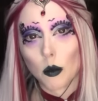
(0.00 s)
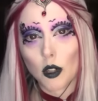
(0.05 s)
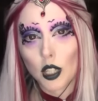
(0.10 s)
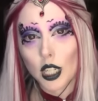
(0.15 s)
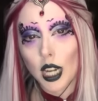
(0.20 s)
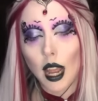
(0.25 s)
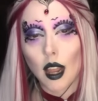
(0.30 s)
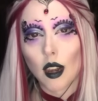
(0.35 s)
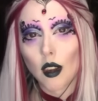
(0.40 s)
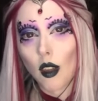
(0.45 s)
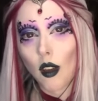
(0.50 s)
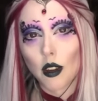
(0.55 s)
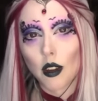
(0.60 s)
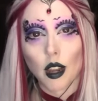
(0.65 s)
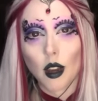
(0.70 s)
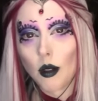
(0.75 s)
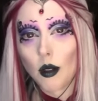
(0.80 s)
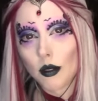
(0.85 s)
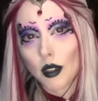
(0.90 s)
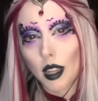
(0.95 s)
we'll chat a lot
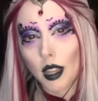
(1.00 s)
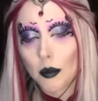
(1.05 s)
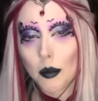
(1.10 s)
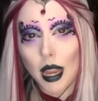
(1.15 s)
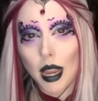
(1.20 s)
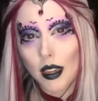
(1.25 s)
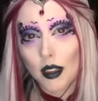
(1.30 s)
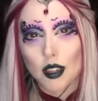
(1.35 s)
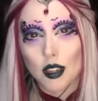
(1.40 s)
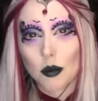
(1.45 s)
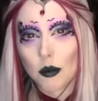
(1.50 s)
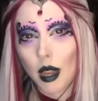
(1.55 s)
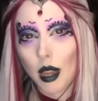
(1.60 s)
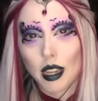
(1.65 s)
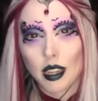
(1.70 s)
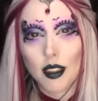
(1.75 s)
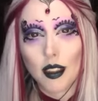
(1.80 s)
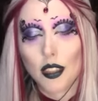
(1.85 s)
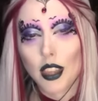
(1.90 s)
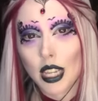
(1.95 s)
and I'll, like, pay you some
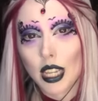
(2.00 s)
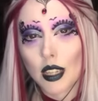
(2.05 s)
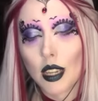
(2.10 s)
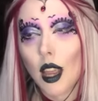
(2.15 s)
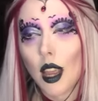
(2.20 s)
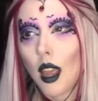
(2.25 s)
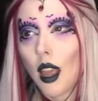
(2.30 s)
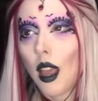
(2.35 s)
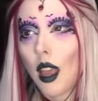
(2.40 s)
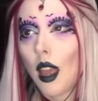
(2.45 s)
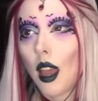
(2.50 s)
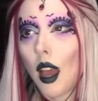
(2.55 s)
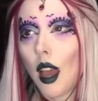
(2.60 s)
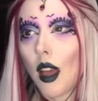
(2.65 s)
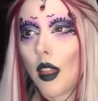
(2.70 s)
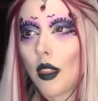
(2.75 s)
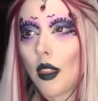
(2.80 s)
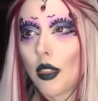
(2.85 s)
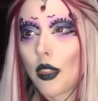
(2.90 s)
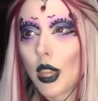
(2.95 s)
money and
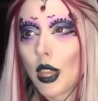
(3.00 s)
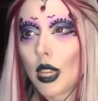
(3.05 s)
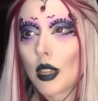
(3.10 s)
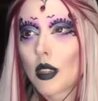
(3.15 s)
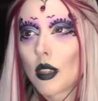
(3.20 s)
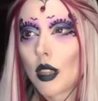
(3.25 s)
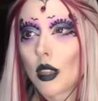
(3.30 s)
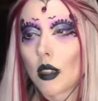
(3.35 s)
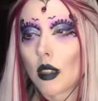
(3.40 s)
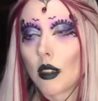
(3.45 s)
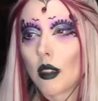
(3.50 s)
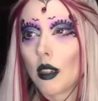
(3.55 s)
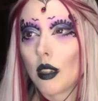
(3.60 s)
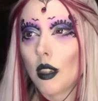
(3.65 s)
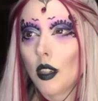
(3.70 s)
things that